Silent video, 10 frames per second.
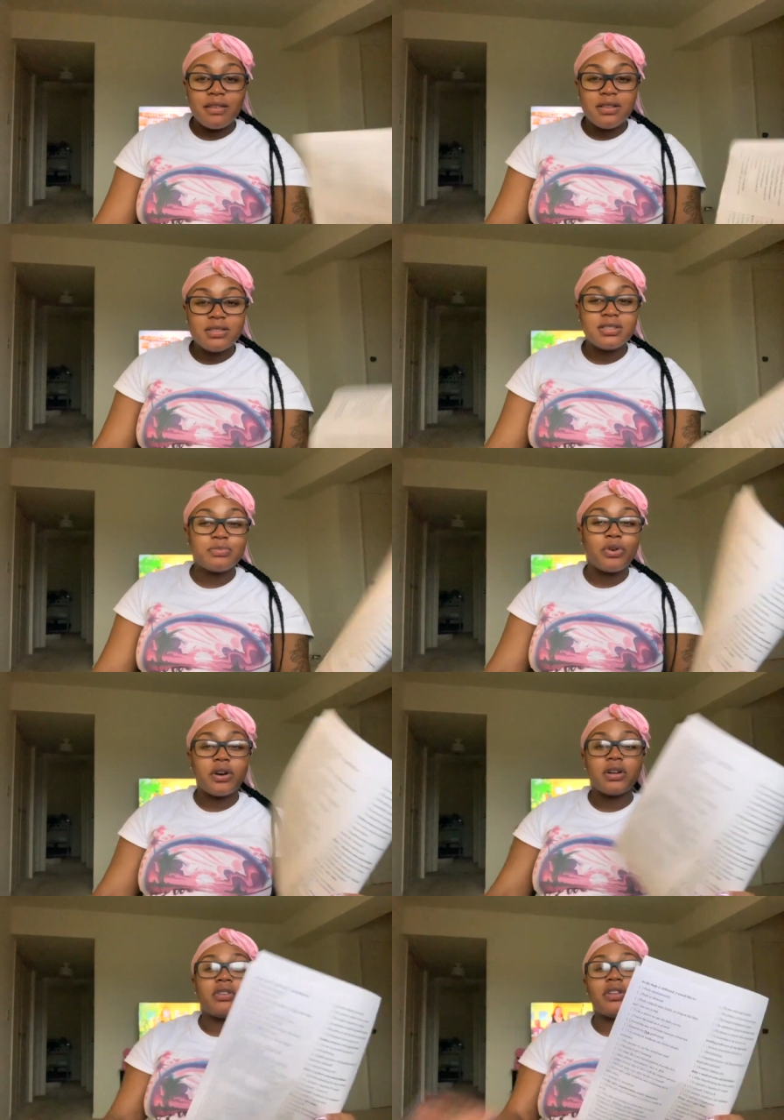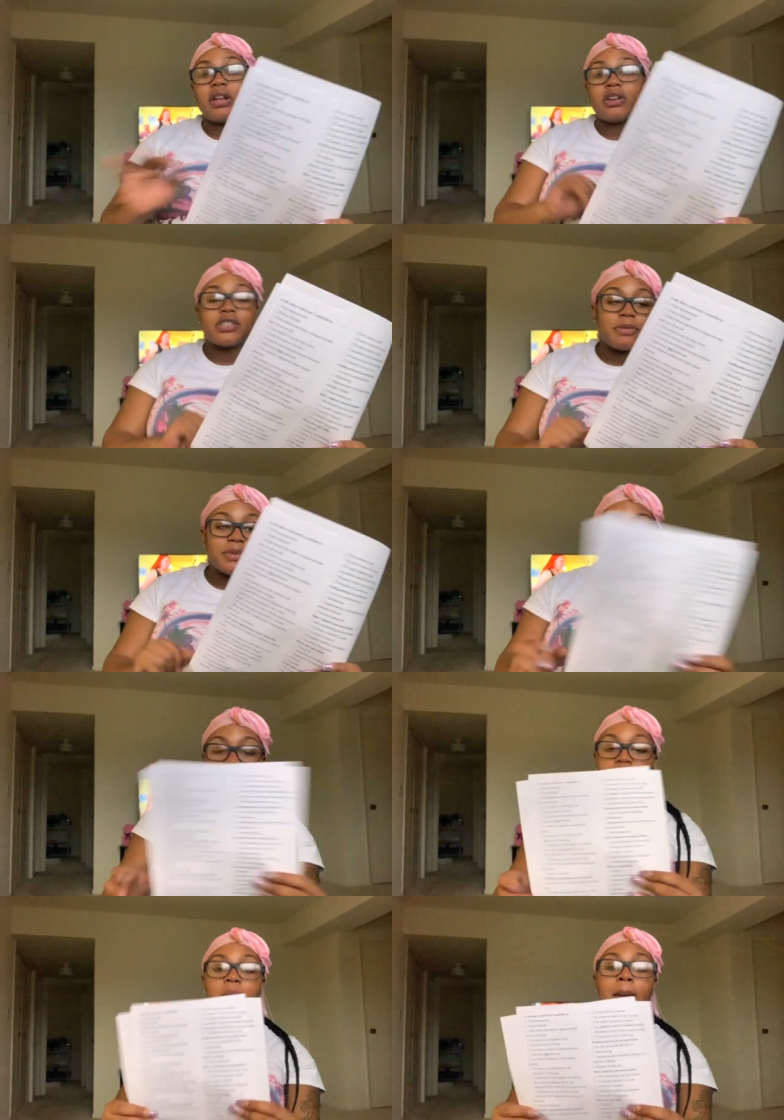This is more on the entertainment side.